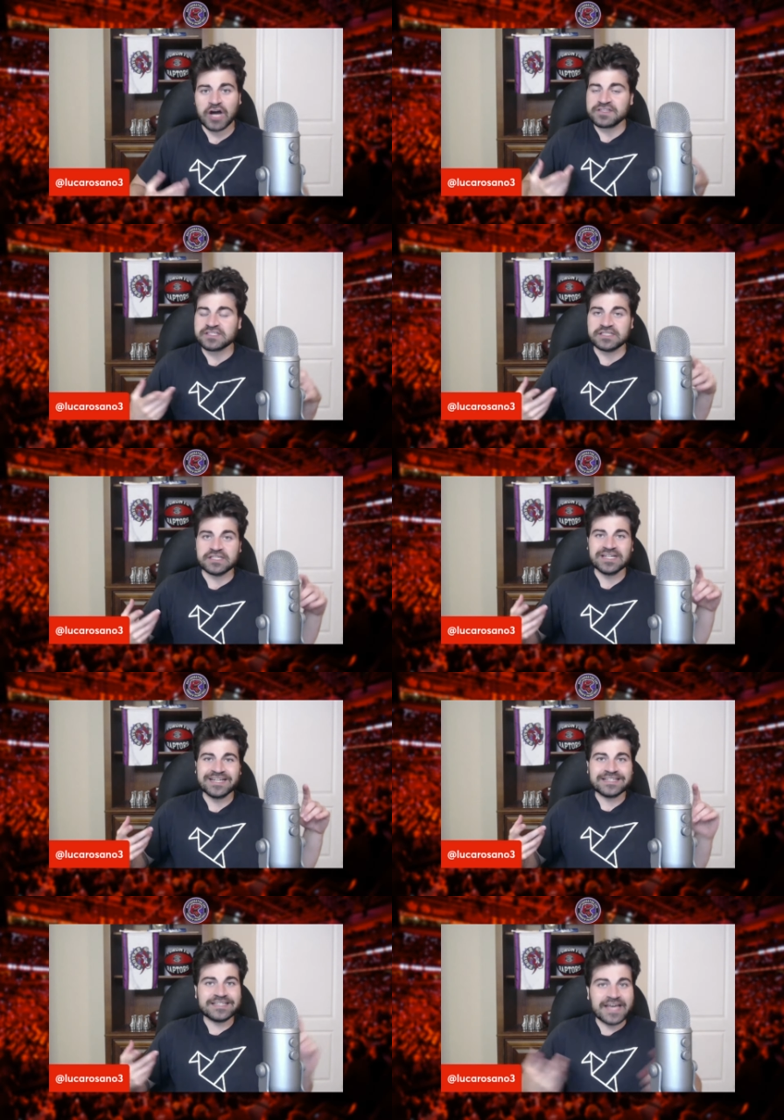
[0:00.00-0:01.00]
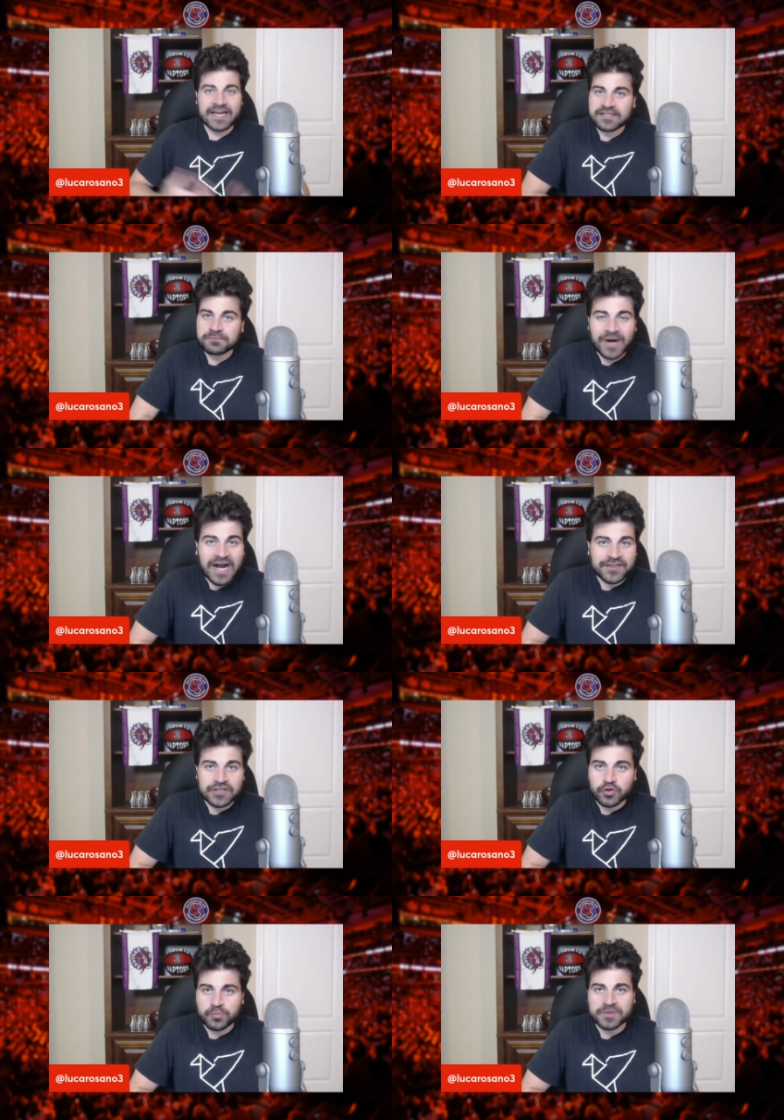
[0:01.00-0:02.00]
Obviously, getting by
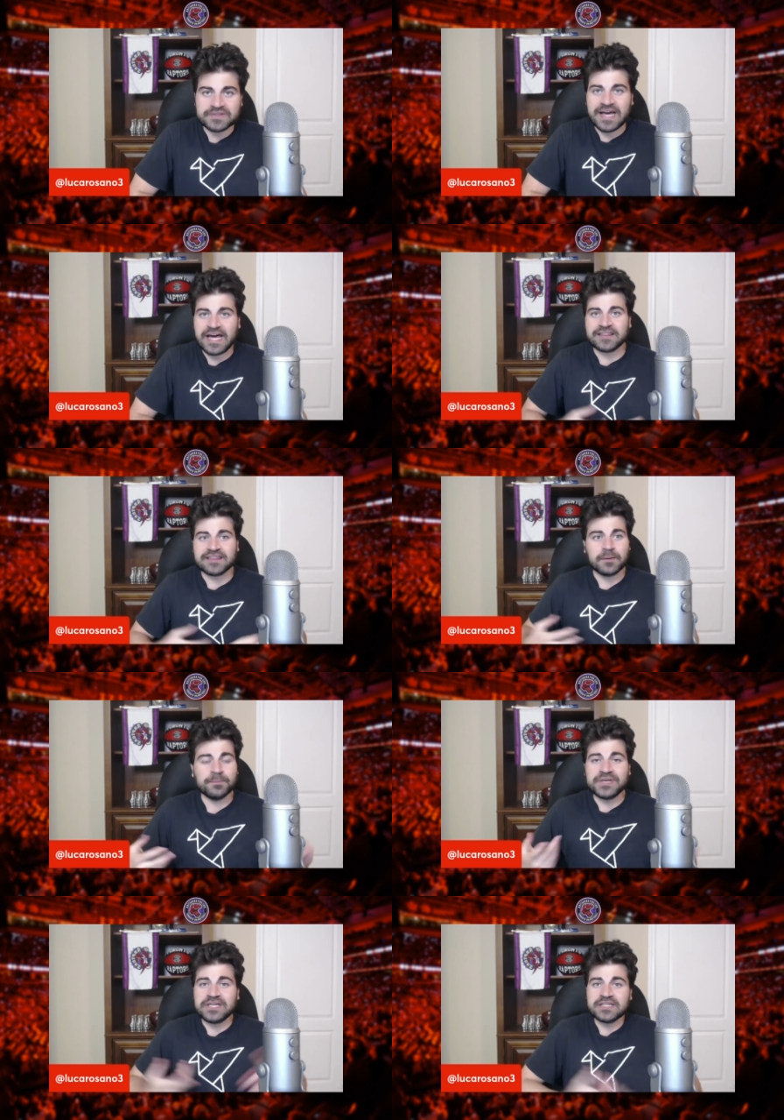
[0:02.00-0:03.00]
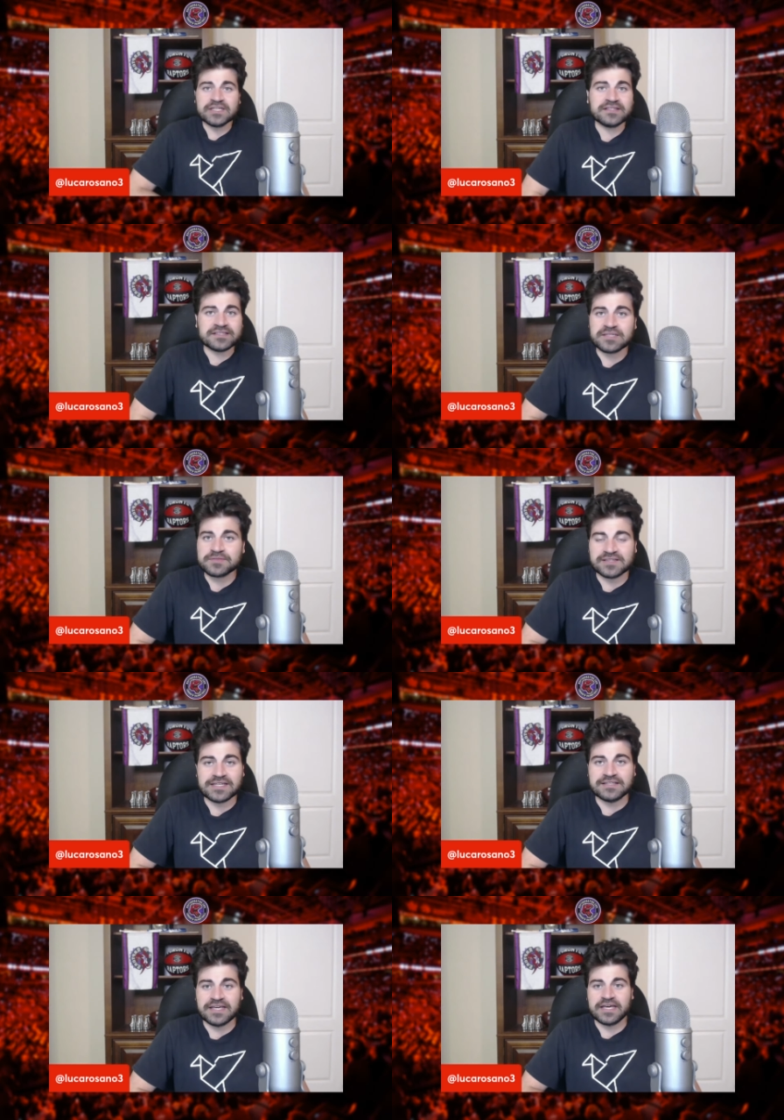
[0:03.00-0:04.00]
the group of death beating the teams that
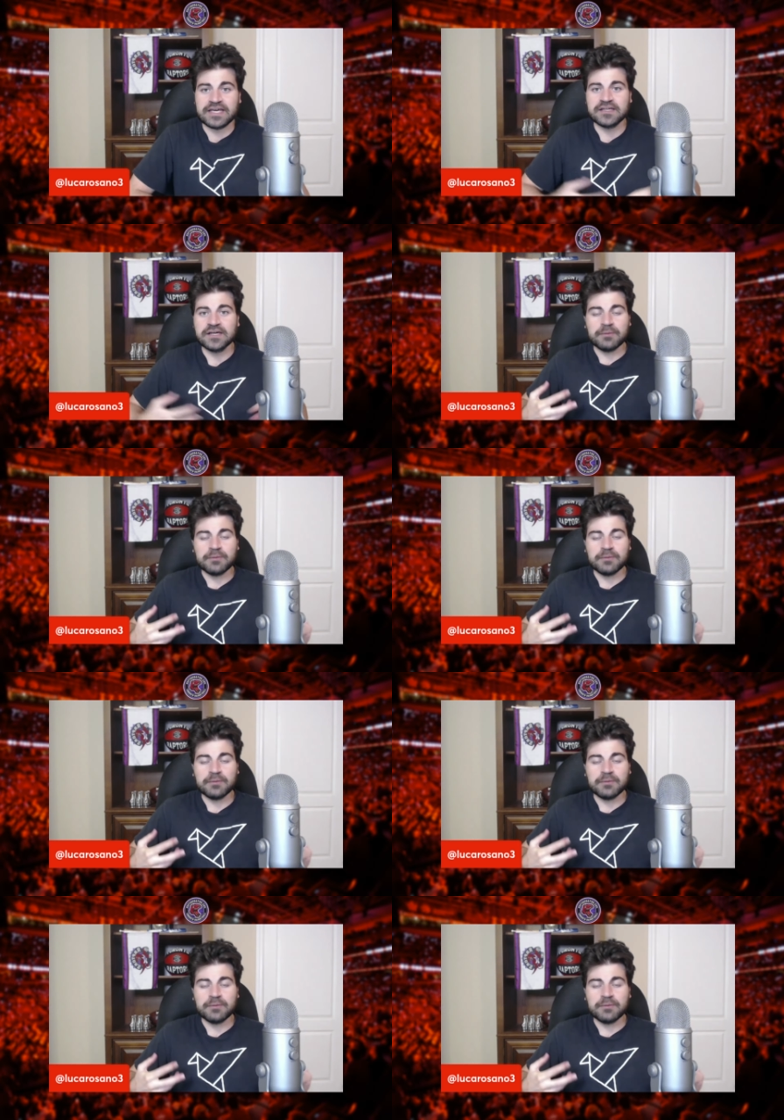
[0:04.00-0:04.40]
they did.